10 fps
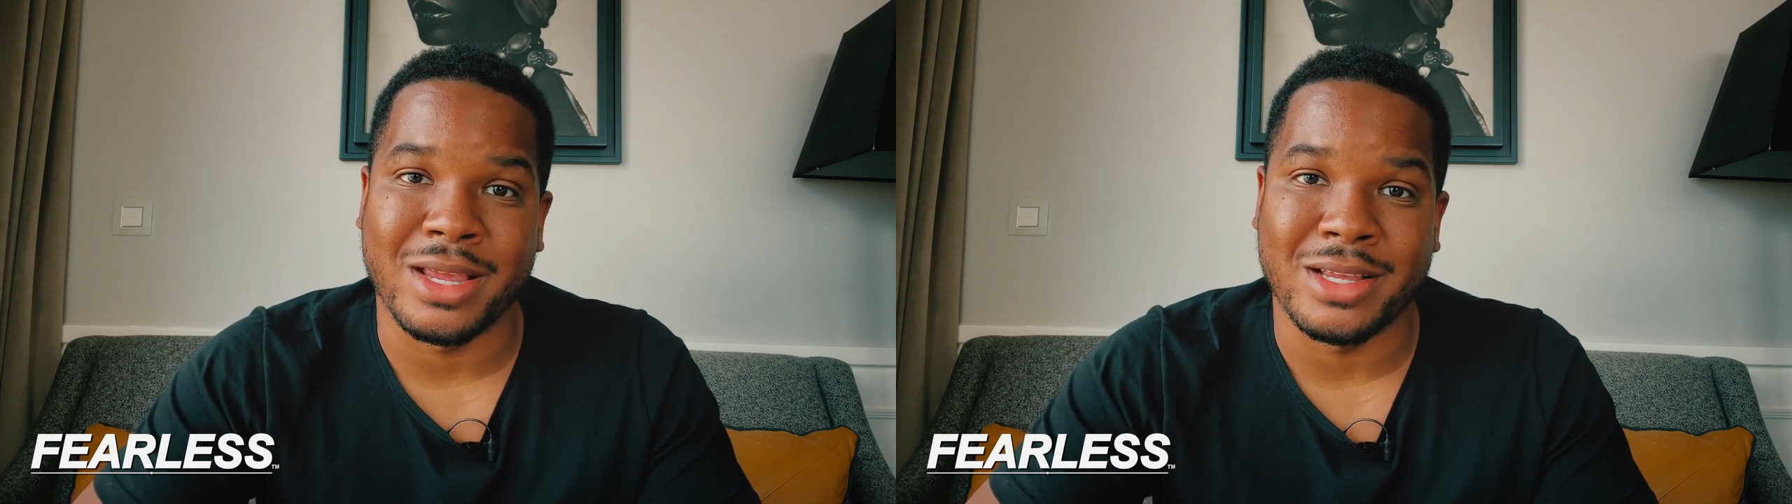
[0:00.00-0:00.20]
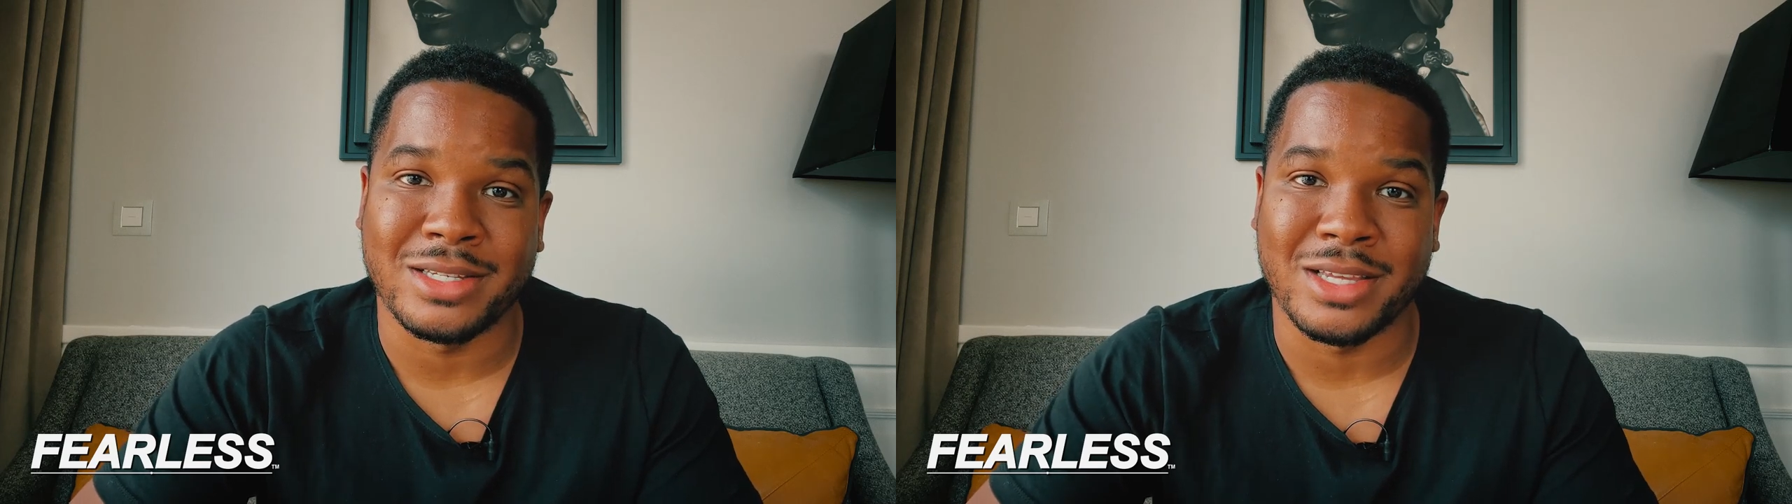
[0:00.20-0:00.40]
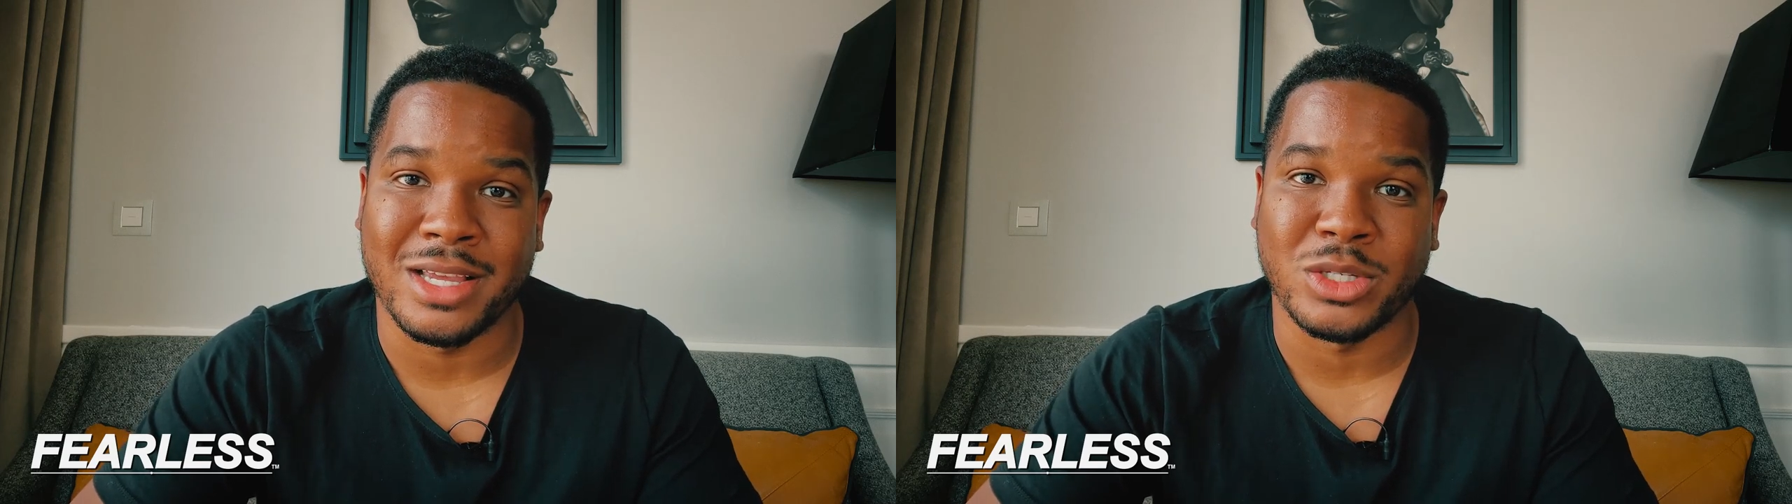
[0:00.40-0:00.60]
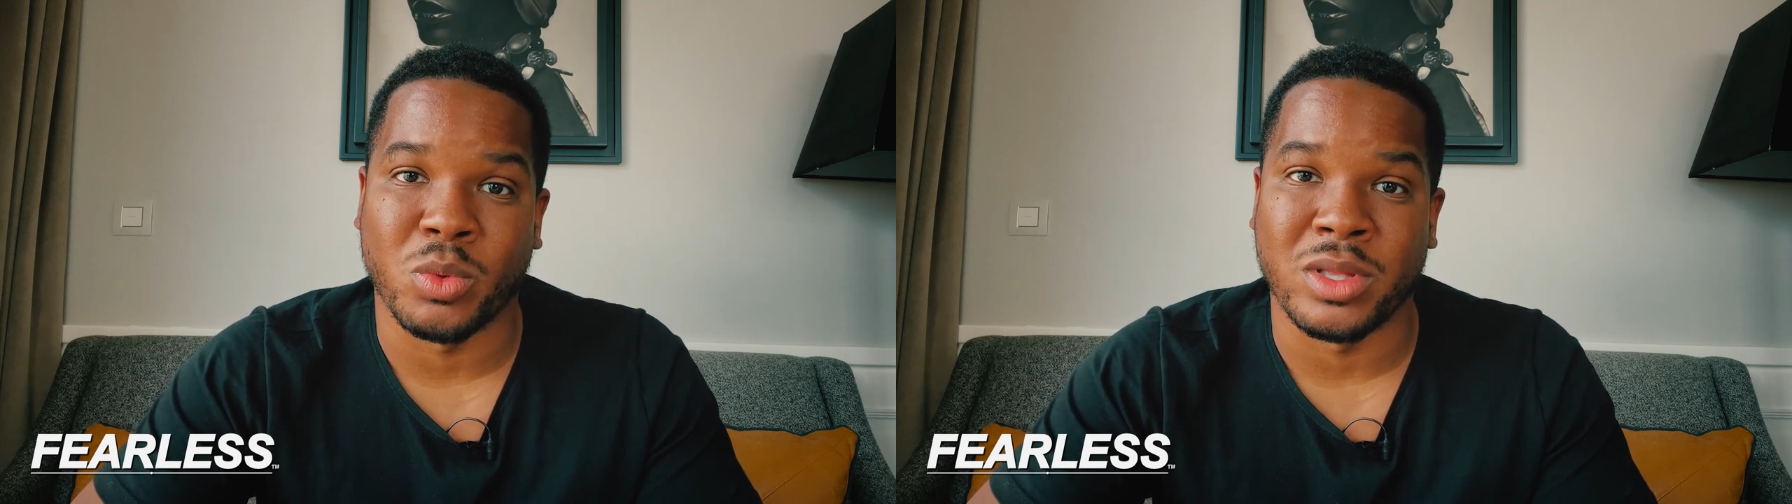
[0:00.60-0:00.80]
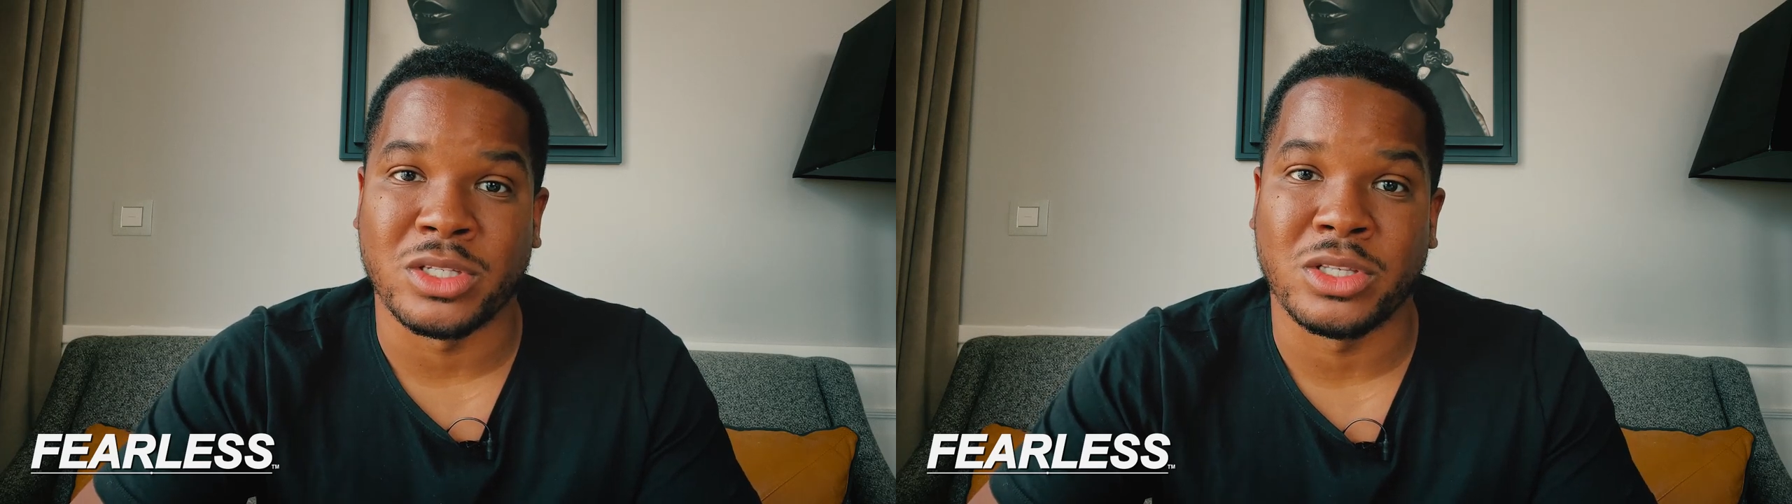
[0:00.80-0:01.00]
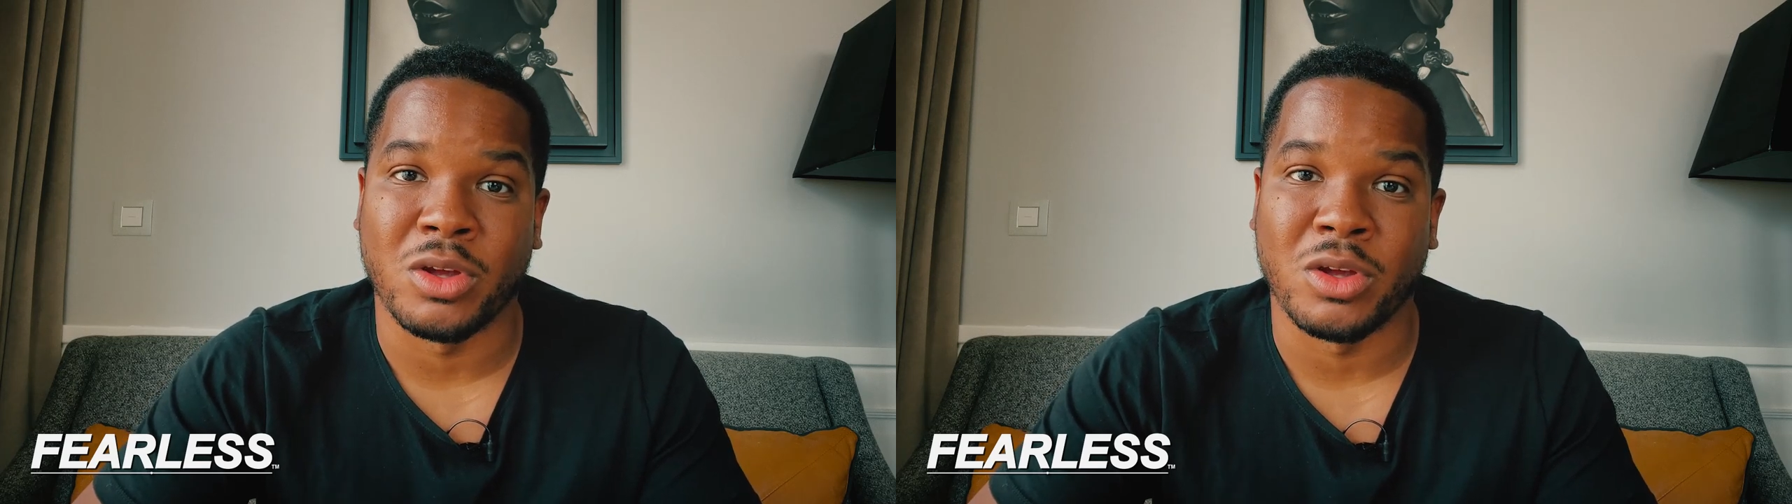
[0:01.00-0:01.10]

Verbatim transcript: easiest ones